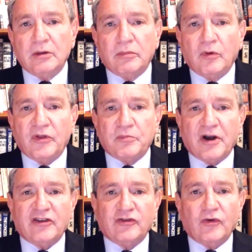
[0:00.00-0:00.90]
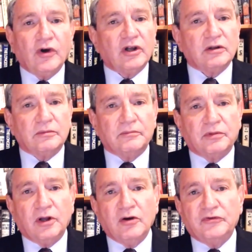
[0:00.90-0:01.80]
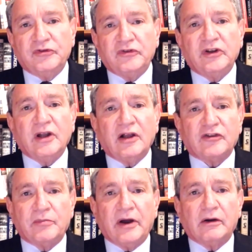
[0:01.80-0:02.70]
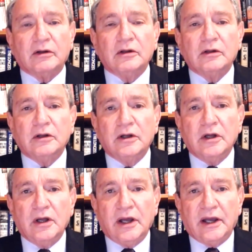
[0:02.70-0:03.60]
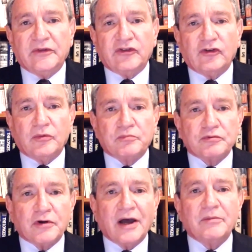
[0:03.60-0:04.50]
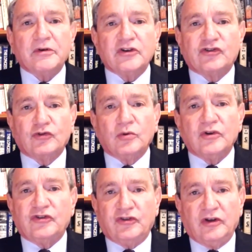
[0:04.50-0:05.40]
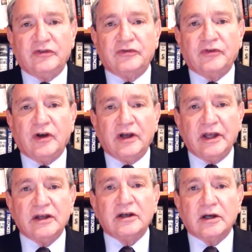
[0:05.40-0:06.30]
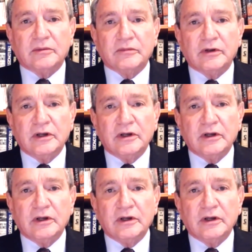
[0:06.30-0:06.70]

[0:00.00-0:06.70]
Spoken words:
But with the price of oil below $50 a barrel, and this is the primary source of income